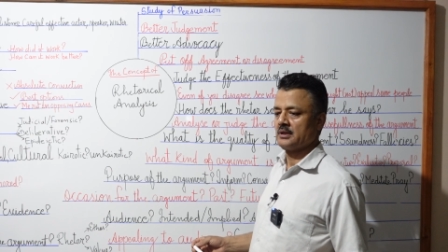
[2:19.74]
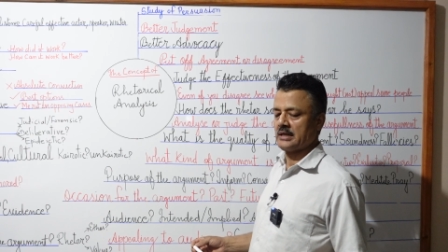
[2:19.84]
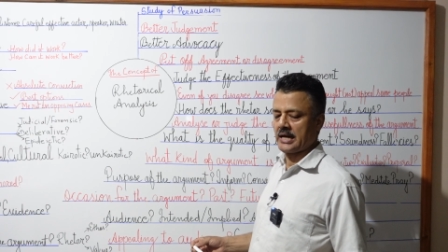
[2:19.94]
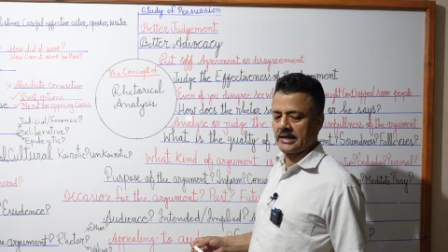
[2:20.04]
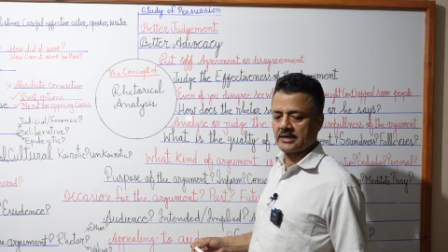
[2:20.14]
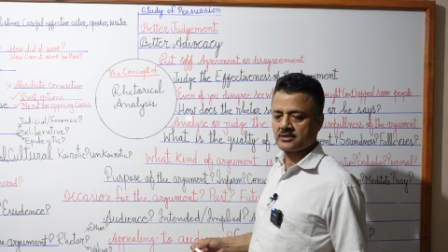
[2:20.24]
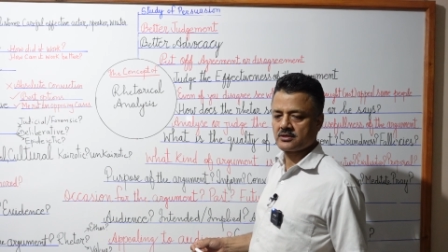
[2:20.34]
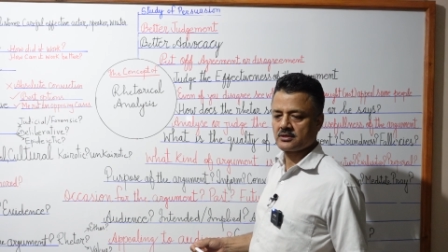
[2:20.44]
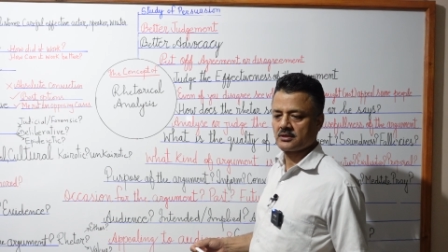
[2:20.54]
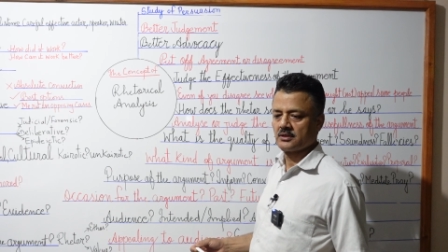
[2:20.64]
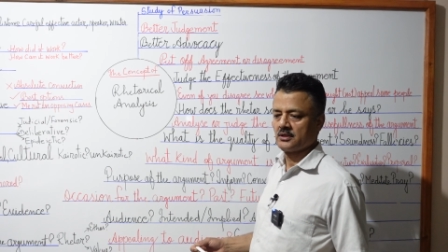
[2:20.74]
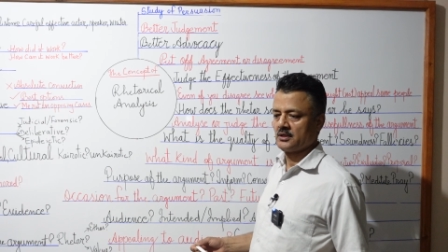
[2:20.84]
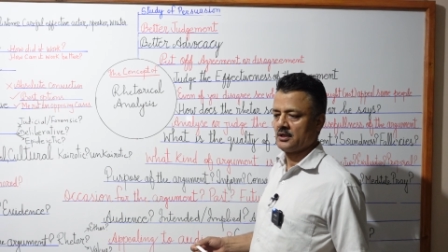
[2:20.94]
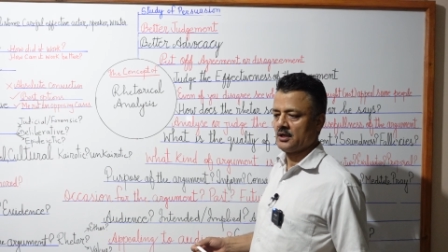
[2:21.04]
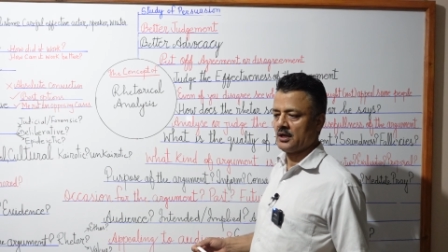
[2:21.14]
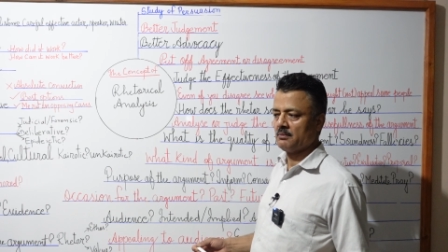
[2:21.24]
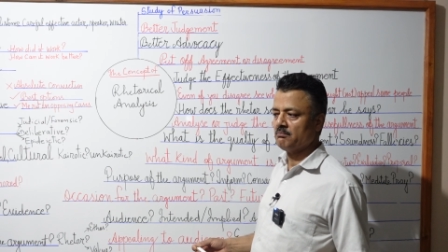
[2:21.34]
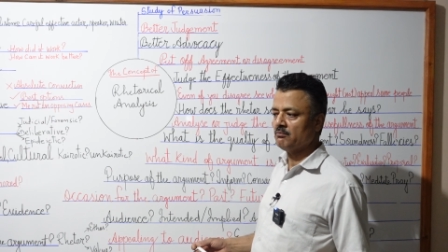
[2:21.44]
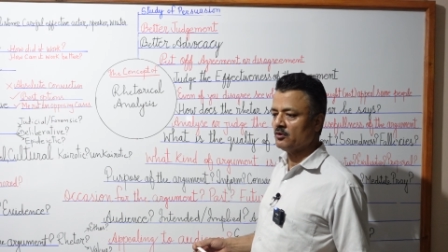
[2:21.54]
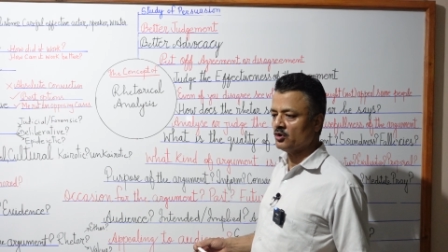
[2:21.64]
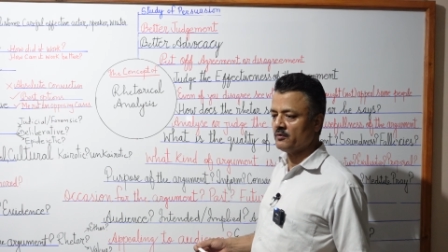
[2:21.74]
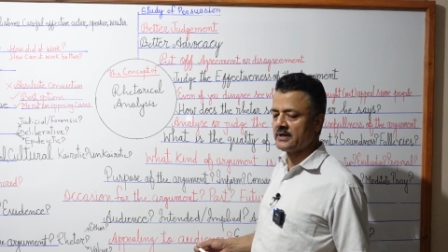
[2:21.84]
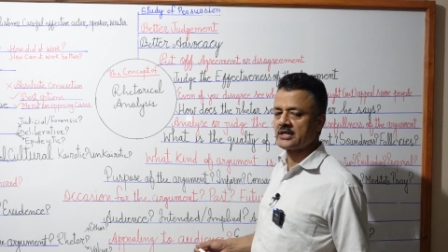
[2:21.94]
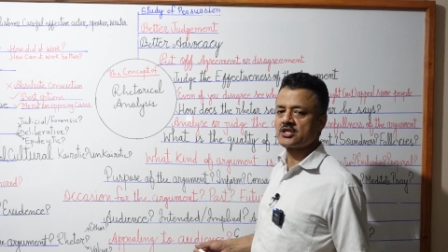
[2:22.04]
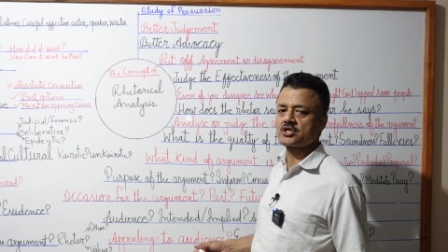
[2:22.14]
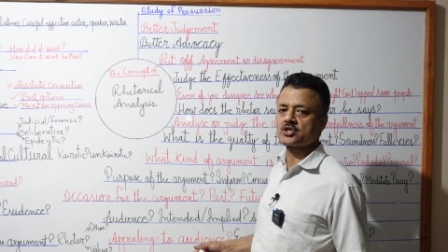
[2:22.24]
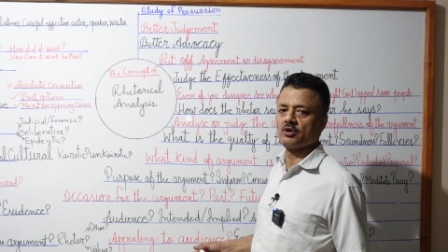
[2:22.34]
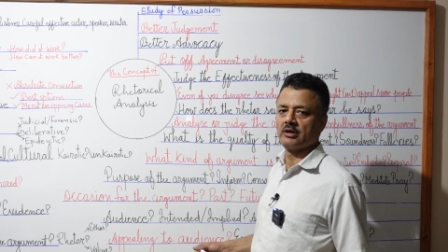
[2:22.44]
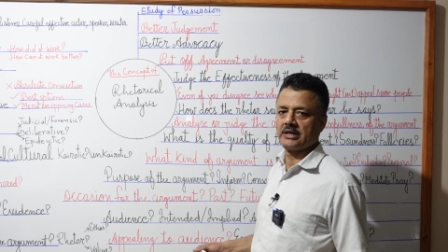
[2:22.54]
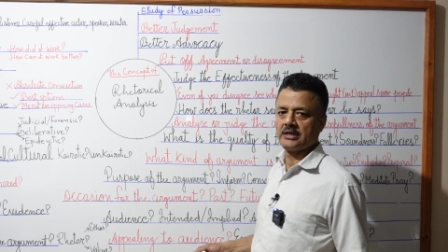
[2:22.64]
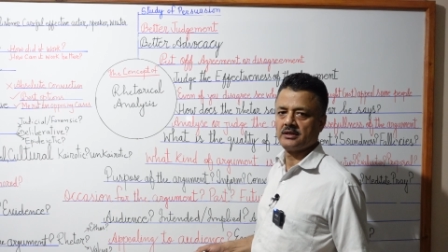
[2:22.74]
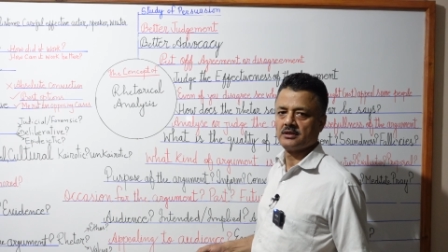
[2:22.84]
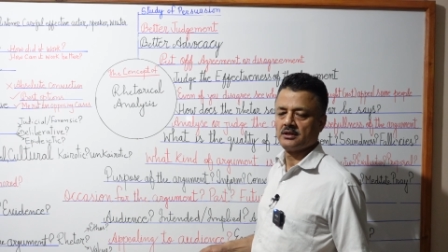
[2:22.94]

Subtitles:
narrates a moving story